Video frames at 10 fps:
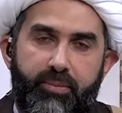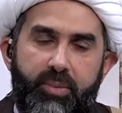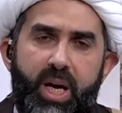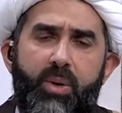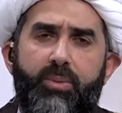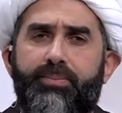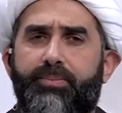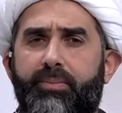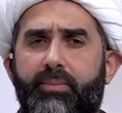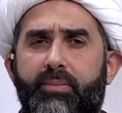Now,
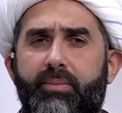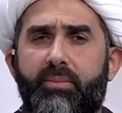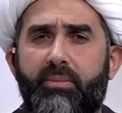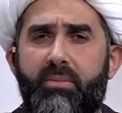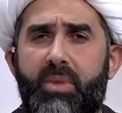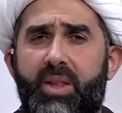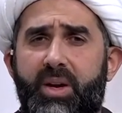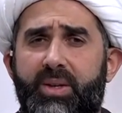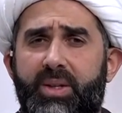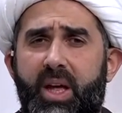
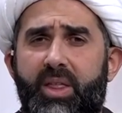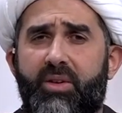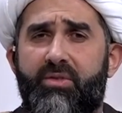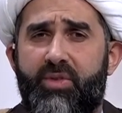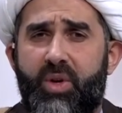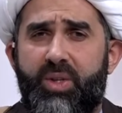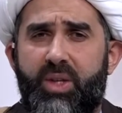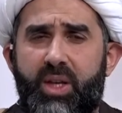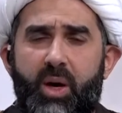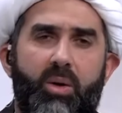there is another verse
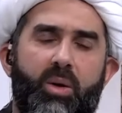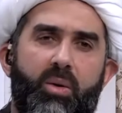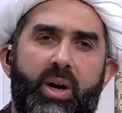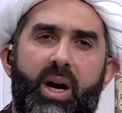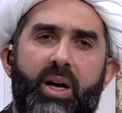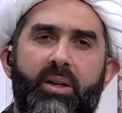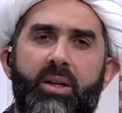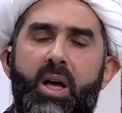in the Holy Quran